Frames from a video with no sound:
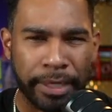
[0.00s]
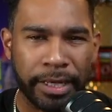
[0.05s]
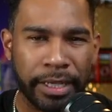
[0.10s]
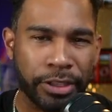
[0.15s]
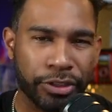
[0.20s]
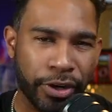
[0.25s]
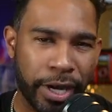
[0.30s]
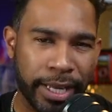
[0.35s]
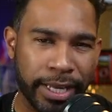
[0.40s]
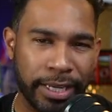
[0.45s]

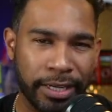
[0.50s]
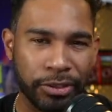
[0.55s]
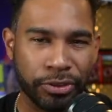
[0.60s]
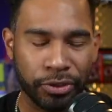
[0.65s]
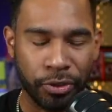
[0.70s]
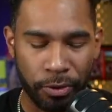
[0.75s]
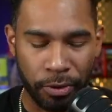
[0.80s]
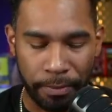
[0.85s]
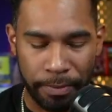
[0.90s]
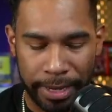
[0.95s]
try to get a
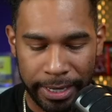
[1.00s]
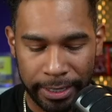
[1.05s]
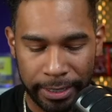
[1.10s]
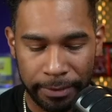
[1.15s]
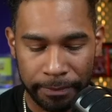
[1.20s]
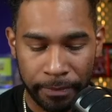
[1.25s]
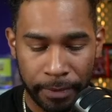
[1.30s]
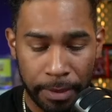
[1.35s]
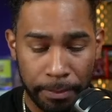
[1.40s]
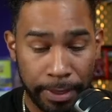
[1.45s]
Zoro manga.
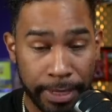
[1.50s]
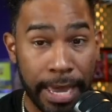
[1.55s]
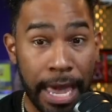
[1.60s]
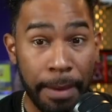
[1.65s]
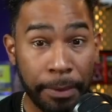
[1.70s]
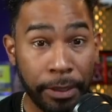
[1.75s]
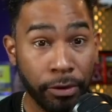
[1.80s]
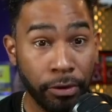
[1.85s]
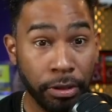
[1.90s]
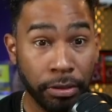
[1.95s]
But yeah, I've
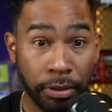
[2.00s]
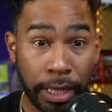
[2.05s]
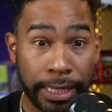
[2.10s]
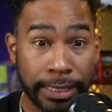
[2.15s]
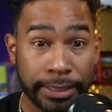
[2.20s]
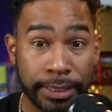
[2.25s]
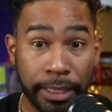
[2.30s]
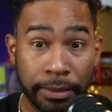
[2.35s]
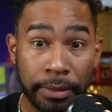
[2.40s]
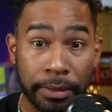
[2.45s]
been doing, like I
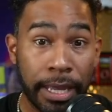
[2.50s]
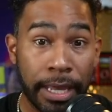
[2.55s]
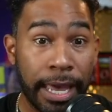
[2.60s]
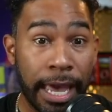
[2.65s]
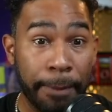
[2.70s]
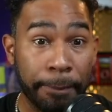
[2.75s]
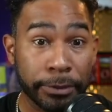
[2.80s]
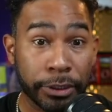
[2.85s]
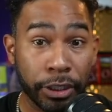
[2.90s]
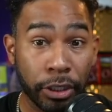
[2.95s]
said,
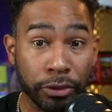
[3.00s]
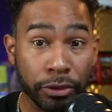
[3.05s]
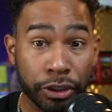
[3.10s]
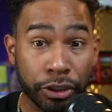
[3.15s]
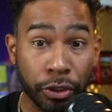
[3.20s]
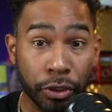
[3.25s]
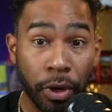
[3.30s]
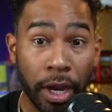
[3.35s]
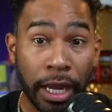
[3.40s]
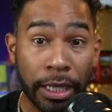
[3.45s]
episode
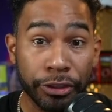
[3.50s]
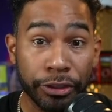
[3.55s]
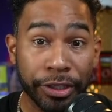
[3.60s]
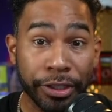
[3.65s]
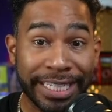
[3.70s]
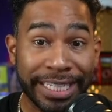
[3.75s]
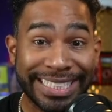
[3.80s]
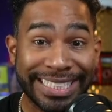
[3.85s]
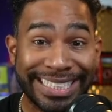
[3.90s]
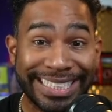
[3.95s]

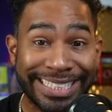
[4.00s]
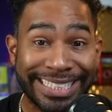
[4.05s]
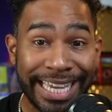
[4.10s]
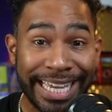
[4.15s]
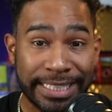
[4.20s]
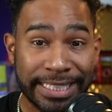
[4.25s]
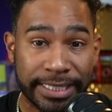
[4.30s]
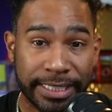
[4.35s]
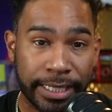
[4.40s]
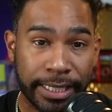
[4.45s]

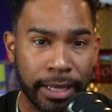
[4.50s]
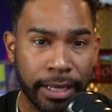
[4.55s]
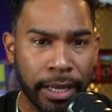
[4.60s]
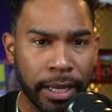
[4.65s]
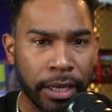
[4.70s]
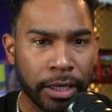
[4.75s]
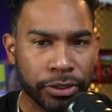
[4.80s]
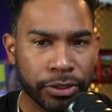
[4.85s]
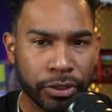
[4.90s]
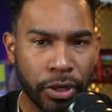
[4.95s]
260.
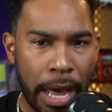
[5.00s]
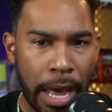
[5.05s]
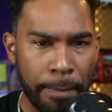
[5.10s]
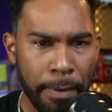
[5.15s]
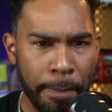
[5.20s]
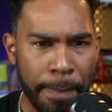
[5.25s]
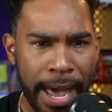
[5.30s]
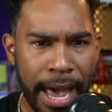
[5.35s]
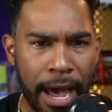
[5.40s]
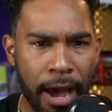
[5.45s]
So I'm
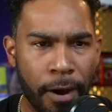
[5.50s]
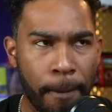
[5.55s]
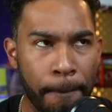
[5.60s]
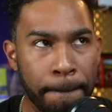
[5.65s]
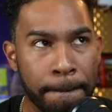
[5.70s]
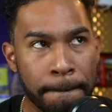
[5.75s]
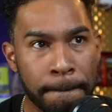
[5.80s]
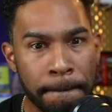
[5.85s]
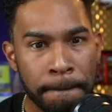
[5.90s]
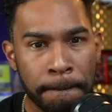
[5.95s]
about,
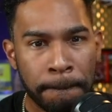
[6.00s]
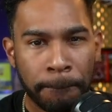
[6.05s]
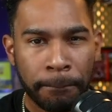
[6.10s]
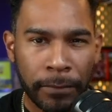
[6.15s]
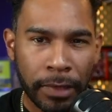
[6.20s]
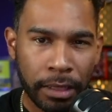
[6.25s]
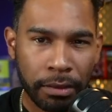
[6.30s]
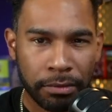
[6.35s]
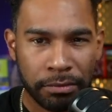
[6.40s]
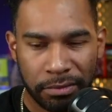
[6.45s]

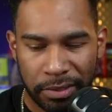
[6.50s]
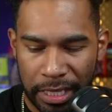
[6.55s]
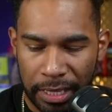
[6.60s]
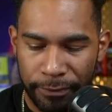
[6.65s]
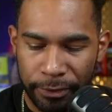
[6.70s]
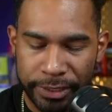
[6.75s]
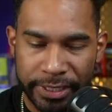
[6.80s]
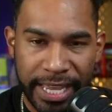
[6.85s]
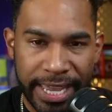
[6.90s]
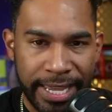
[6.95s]
give or
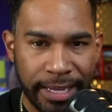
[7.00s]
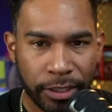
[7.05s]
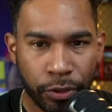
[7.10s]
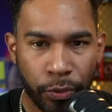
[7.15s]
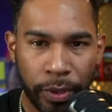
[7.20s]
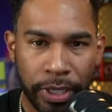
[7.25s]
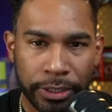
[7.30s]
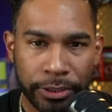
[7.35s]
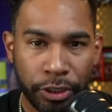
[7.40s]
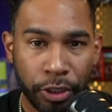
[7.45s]
take,
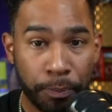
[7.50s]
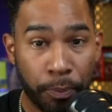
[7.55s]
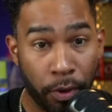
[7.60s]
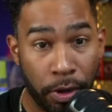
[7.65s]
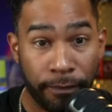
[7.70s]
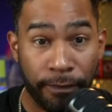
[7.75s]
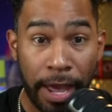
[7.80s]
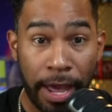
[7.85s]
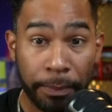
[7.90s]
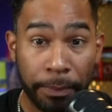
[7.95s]

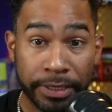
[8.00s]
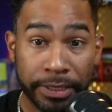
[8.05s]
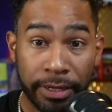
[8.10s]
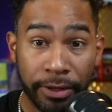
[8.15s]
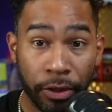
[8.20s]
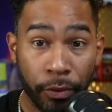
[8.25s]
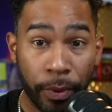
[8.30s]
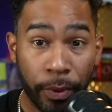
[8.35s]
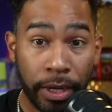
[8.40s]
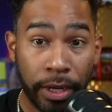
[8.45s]
22.5% of
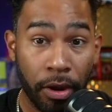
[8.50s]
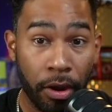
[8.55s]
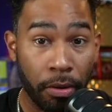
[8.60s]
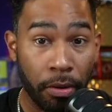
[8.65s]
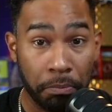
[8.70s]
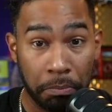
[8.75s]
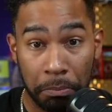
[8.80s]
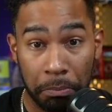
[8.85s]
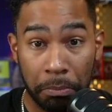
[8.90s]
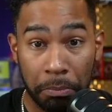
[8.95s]
the way
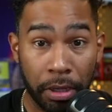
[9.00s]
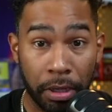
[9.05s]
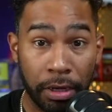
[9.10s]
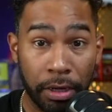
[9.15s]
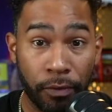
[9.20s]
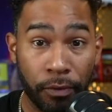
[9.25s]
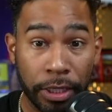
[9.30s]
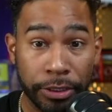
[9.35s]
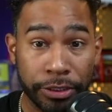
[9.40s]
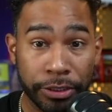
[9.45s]
of
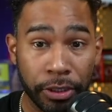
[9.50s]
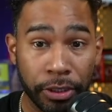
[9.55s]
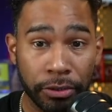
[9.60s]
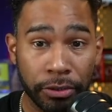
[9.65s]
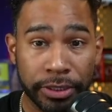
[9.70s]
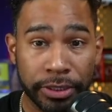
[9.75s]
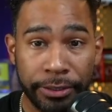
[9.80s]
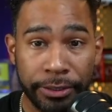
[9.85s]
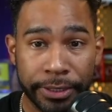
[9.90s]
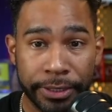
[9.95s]
watching the whole
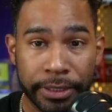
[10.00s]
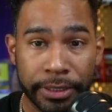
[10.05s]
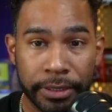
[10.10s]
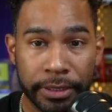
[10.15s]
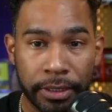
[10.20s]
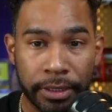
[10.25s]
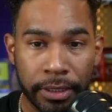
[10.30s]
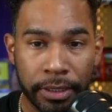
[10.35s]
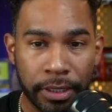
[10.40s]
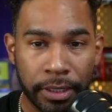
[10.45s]
series.
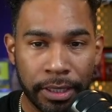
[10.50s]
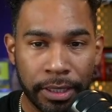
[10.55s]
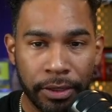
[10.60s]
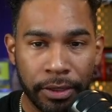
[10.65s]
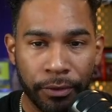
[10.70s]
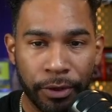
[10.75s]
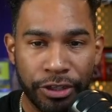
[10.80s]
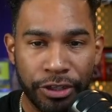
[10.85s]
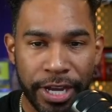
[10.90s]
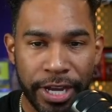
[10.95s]

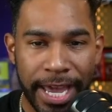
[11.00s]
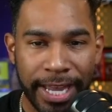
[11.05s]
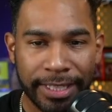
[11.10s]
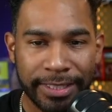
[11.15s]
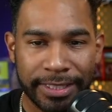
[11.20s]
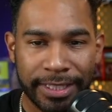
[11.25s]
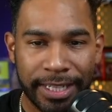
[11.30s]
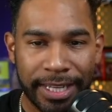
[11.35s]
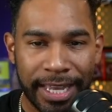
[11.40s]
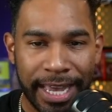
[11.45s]
Reject
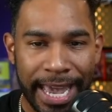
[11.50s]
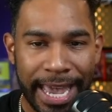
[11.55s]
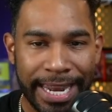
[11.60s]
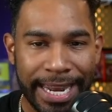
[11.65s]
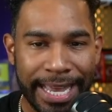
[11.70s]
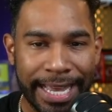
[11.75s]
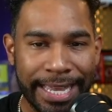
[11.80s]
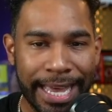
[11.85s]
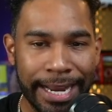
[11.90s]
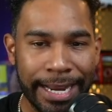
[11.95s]
and a
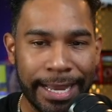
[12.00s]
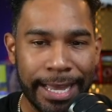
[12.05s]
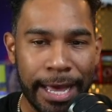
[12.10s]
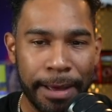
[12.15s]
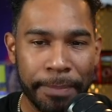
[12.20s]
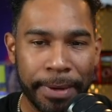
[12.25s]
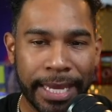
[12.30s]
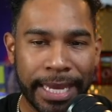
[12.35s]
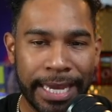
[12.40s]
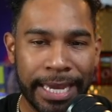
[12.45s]

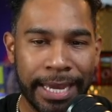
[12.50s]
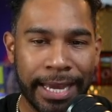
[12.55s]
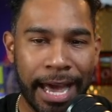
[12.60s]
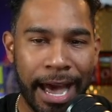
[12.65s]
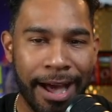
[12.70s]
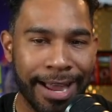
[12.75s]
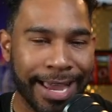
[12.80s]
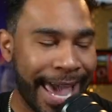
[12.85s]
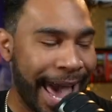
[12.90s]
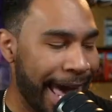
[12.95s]
Gungam King
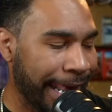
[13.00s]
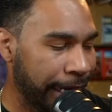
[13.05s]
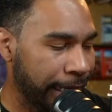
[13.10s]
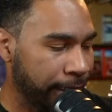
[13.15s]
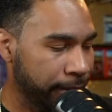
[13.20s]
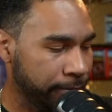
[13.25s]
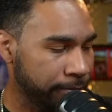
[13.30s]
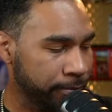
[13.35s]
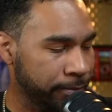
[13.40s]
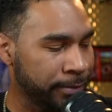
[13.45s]
Kong Gatling.
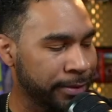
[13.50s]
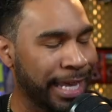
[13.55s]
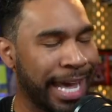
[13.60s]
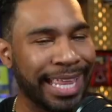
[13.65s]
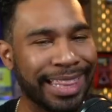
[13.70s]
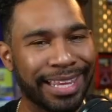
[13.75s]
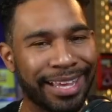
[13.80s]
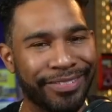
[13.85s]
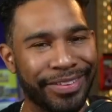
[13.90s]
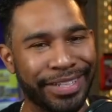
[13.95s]
I
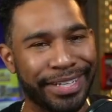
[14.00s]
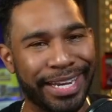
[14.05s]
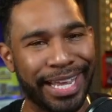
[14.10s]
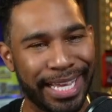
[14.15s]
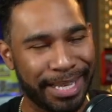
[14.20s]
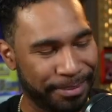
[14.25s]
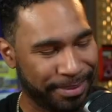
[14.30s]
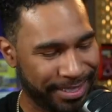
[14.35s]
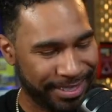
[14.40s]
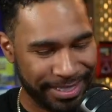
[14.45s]
love the names.